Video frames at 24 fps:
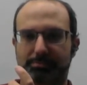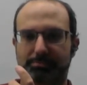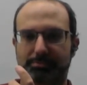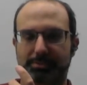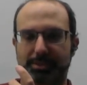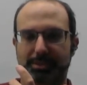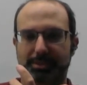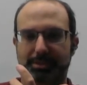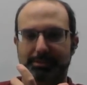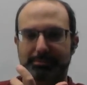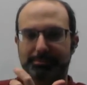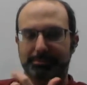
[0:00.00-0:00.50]

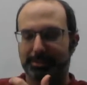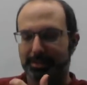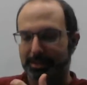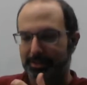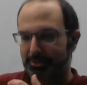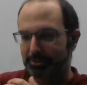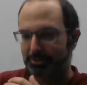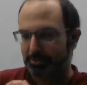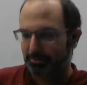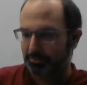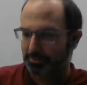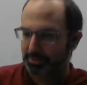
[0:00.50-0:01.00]

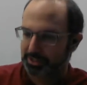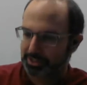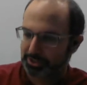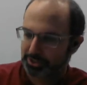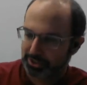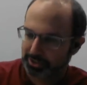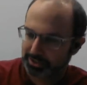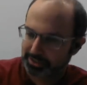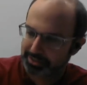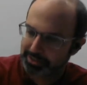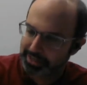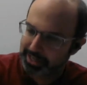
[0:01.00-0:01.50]
extra
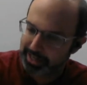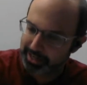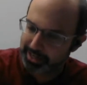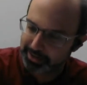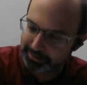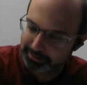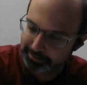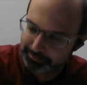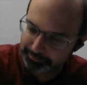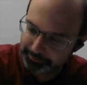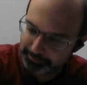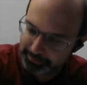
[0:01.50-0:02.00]
digits, I got
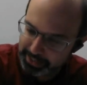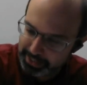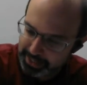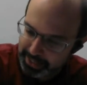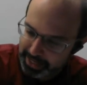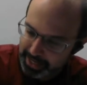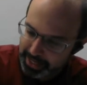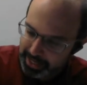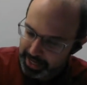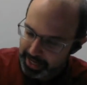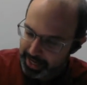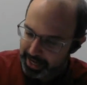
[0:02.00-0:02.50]
nothing,
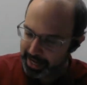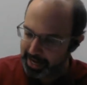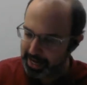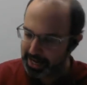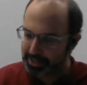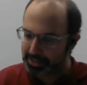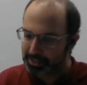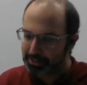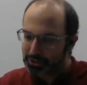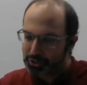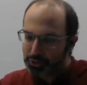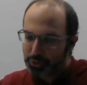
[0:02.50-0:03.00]

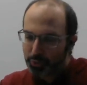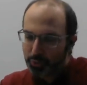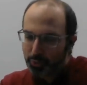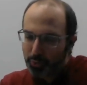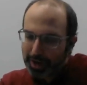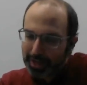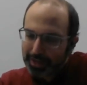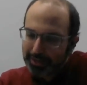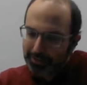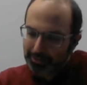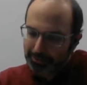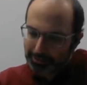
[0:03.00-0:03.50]
and
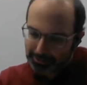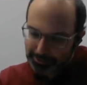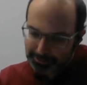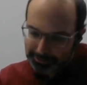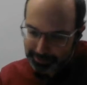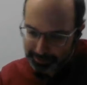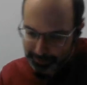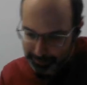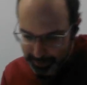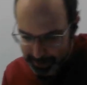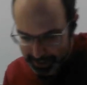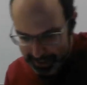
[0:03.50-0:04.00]
12
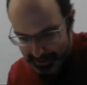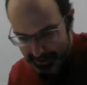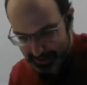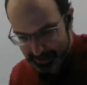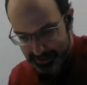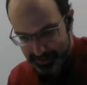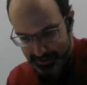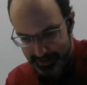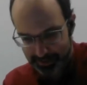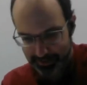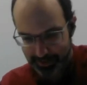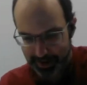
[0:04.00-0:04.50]

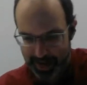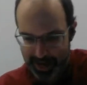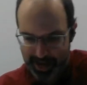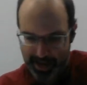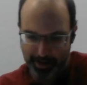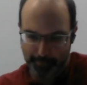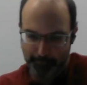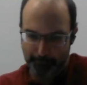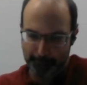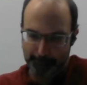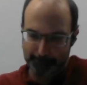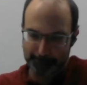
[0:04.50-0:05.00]
pieces of
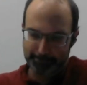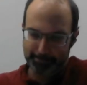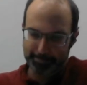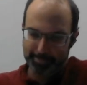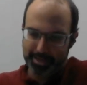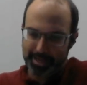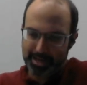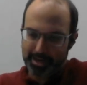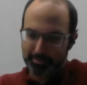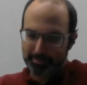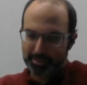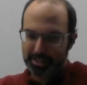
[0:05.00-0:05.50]
ham.
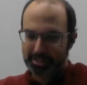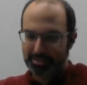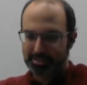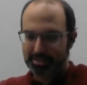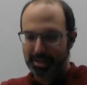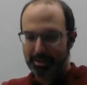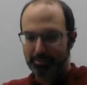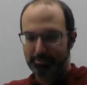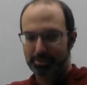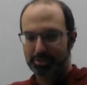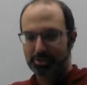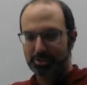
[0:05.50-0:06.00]
How many
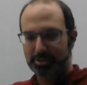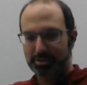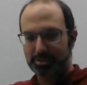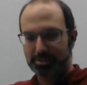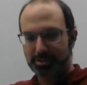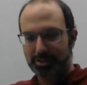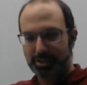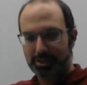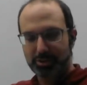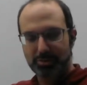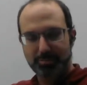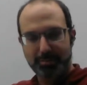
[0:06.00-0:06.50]
sandwiches
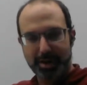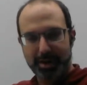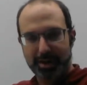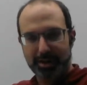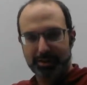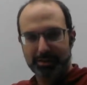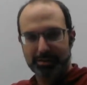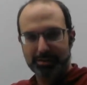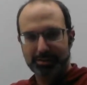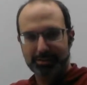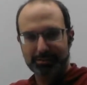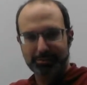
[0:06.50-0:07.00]
can you
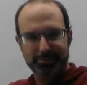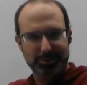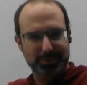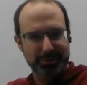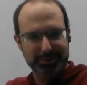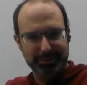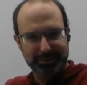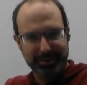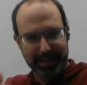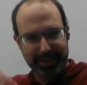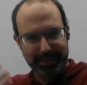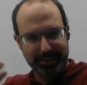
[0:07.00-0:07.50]
make, and
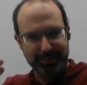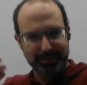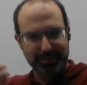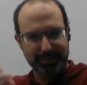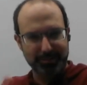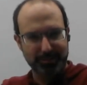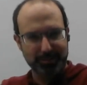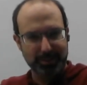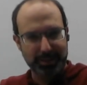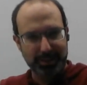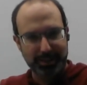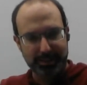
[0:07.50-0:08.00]
will
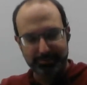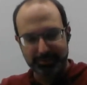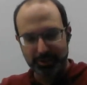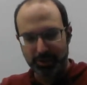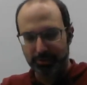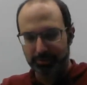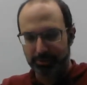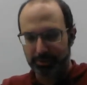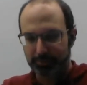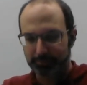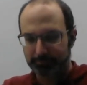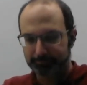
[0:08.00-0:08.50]
anything be left
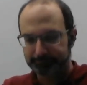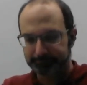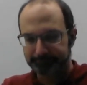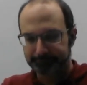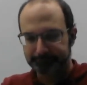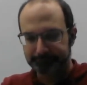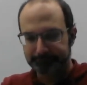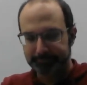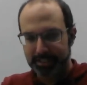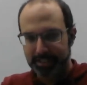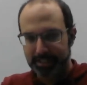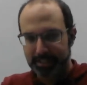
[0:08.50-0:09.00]
over?
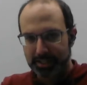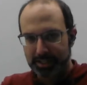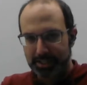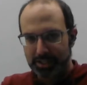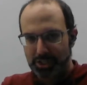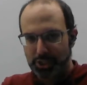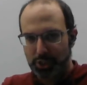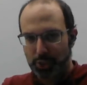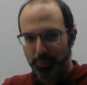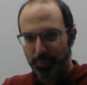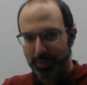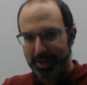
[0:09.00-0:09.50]

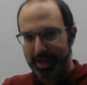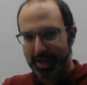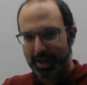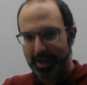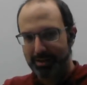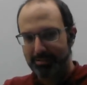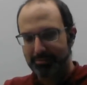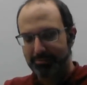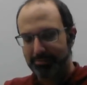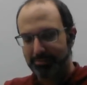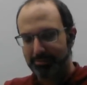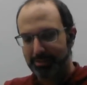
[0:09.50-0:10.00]
So we
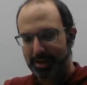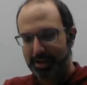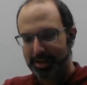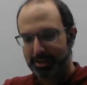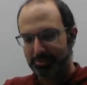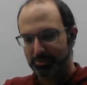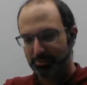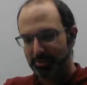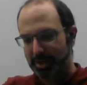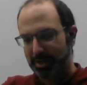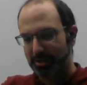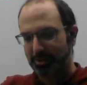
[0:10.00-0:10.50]
have,
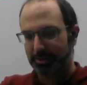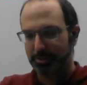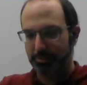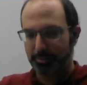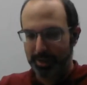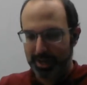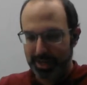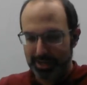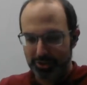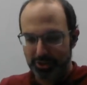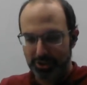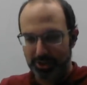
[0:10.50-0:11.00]
as written on the
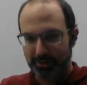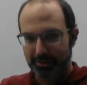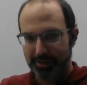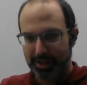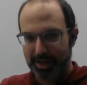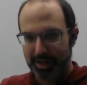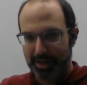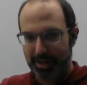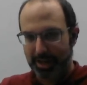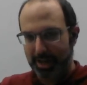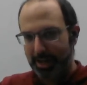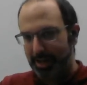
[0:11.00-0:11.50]
page here, a